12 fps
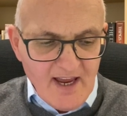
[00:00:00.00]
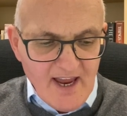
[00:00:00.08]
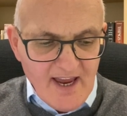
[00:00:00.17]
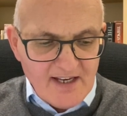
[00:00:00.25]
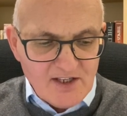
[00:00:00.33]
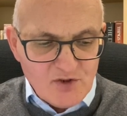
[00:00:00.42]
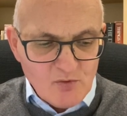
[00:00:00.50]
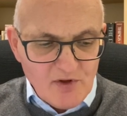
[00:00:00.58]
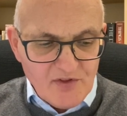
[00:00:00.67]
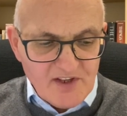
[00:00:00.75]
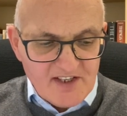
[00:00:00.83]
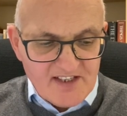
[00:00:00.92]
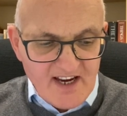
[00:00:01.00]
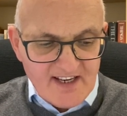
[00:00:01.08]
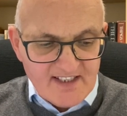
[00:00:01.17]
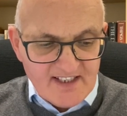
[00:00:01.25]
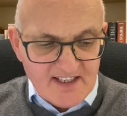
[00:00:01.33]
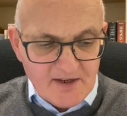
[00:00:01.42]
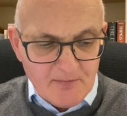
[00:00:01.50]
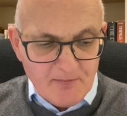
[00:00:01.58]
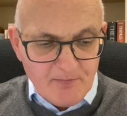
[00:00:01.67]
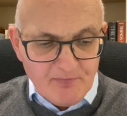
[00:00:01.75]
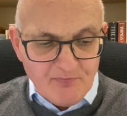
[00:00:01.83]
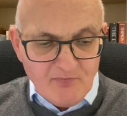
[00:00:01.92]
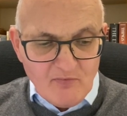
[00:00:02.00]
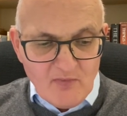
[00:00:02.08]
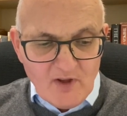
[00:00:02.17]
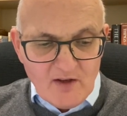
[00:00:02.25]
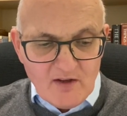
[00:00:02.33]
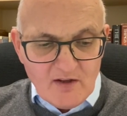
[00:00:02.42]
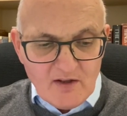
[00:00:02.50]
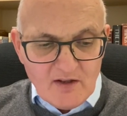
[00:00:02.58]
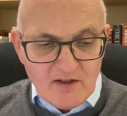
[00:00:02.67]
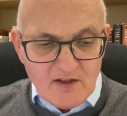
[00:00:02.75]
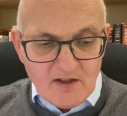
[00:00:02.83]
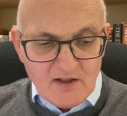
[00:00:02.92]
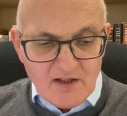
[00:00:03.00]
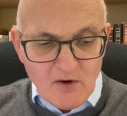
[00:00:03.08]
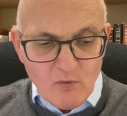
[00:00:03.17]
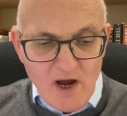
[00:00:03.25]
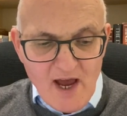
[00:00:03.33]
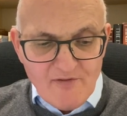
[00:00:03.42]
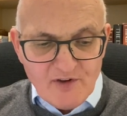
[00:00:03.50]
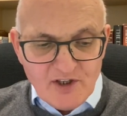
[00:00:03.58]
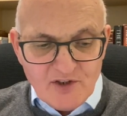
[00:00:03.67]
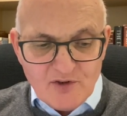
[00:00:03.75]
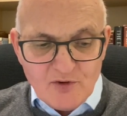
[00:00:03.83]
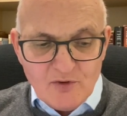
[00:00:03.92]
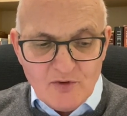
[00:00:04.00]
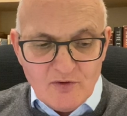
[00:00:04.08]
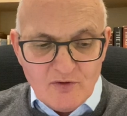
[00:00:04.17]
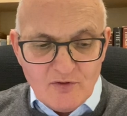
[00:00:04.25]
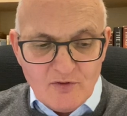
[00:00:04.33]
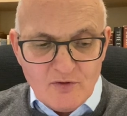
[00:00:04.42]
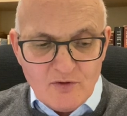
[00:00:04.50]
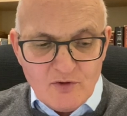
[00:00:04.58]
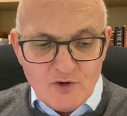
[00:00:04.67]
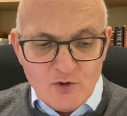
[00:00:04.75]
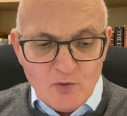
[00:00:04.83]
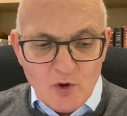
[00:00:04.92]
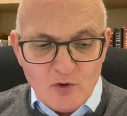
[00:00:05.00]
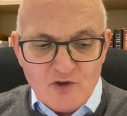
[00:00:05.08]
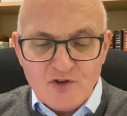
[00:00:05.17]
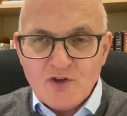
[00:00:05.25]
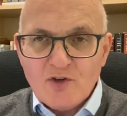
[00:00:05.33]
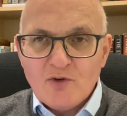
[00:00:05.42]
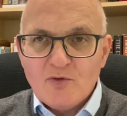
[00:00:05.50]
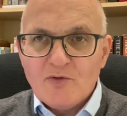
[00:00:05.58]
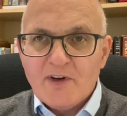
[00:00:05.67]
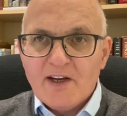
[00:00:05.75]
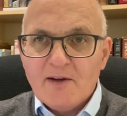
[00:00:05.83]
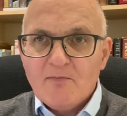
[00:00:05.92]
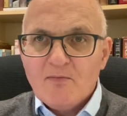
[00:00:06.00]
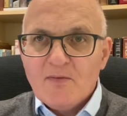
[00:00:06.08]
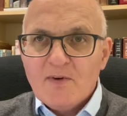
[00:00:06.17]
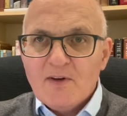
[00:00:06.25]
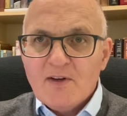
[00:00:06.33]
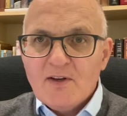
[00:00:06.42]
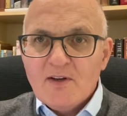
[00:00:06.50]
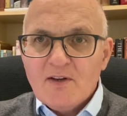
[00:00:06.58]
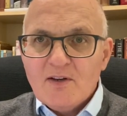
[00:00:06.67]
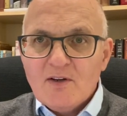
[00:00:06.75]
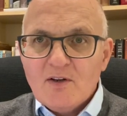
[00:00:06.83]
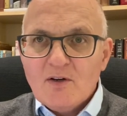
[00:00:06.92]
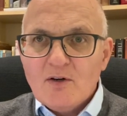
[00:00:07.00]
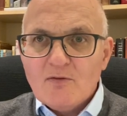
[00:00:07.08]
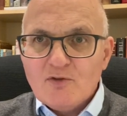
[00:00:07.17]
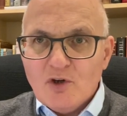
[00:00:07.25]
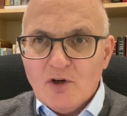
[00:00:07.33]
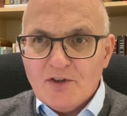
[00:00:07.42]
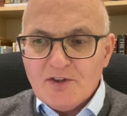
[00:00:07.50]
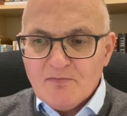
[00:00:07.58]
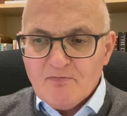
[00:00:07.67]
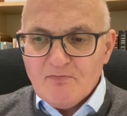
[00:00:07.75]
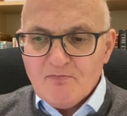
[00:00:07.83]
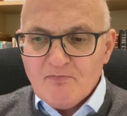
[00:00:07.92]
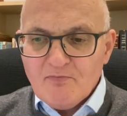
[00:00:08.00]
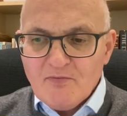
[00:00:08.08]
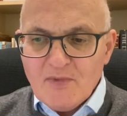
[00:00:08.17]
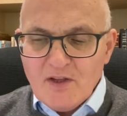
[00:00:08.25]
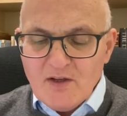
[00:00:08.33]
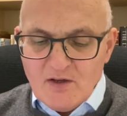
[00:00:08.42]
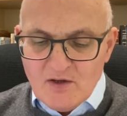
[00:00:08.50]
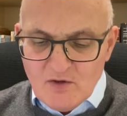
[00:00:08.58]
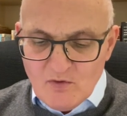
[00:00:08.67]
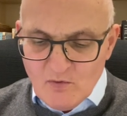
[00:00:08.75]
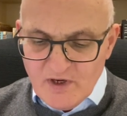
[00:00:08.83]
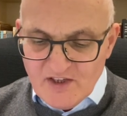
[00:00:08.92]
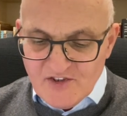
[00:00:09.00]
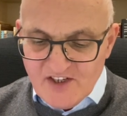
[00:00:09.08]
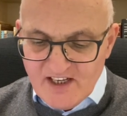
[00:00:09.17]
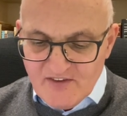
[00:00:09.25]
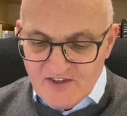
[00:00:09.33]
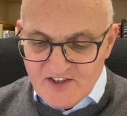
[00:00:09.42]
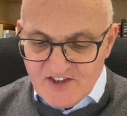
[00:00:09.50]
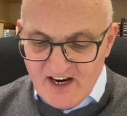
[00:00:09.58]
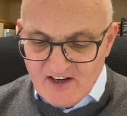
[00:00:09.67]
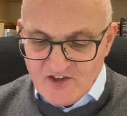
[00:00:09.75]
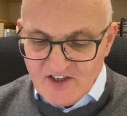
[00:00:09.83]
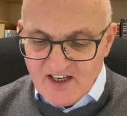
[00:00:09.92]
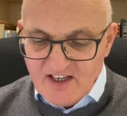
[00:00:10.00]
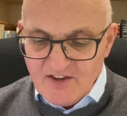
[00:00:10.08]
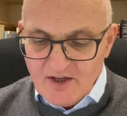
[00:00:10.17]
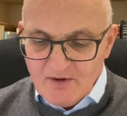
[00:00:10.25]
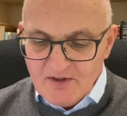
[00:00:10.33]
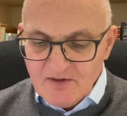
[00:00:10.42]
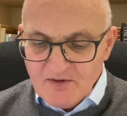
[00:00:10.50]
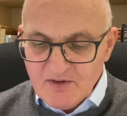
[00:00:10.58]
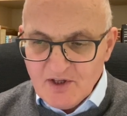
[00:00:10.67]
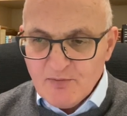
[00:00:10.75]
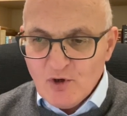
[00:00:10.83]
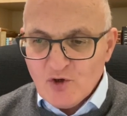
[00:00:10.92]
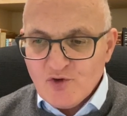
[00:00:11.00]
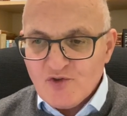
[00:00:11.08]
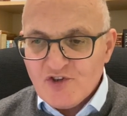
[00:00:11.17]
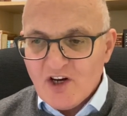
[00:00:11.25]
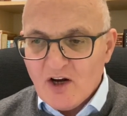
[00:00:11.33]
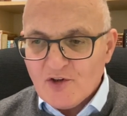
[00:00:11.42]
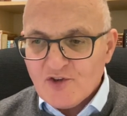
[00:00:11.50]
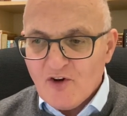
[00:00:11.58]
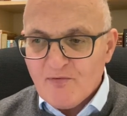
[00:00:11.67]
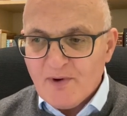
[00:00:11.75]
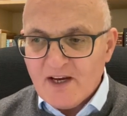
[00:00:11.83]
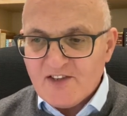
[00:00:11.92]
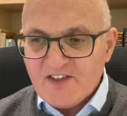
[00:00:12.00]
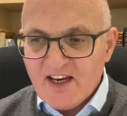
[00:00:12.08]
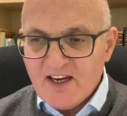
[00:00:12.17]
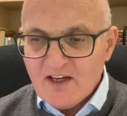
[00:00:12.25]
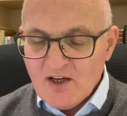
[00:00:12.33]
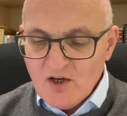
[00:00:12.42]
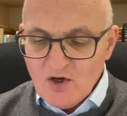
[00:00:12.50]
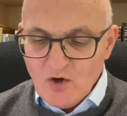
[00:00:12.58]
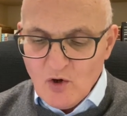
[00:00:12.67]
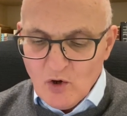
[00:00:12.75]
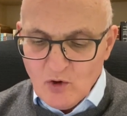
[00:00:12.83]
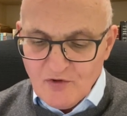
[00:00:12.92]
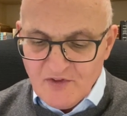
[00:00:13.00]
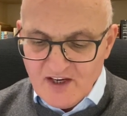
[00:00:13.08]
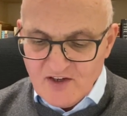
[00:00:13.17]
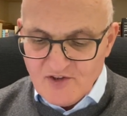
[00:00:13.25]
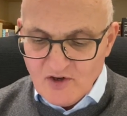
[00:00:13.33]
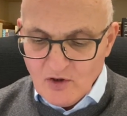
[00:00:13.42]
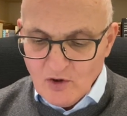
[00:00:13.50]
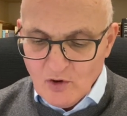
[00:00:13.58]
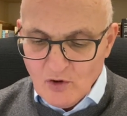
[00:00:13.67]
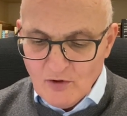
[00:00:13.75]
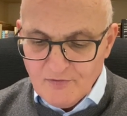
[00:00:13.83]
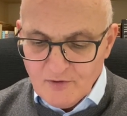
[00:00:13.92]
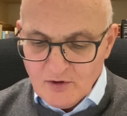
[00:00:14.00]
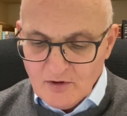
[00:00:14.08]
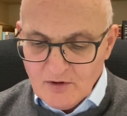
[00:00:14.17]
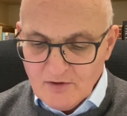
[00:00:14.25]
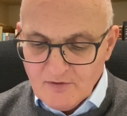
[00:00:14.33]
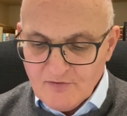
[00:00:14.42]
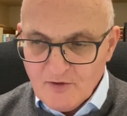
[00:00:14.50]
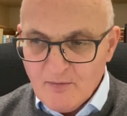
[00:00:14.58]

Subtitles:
ends with this idea that whatever you do, do all to the glory of God. We can see in this section here that the apostle starts off by saying, all things are lawful for